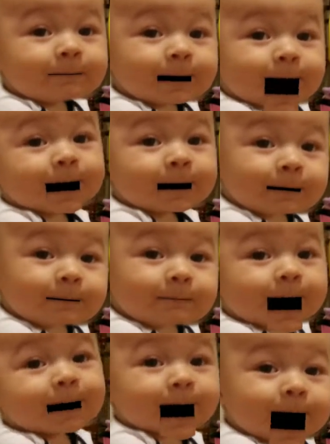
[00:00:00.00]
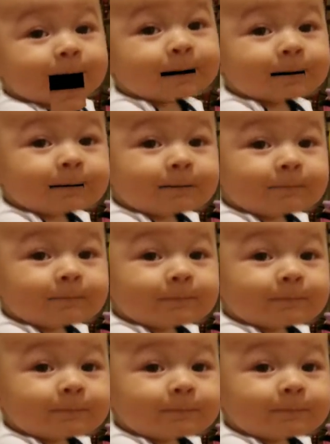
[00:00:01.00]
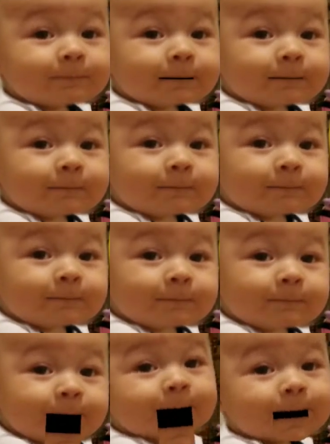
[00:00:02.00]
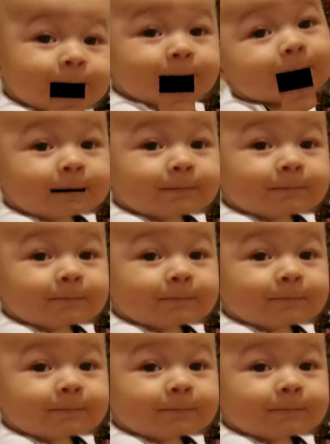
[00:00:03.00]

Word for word: playing with some toys. Anywho,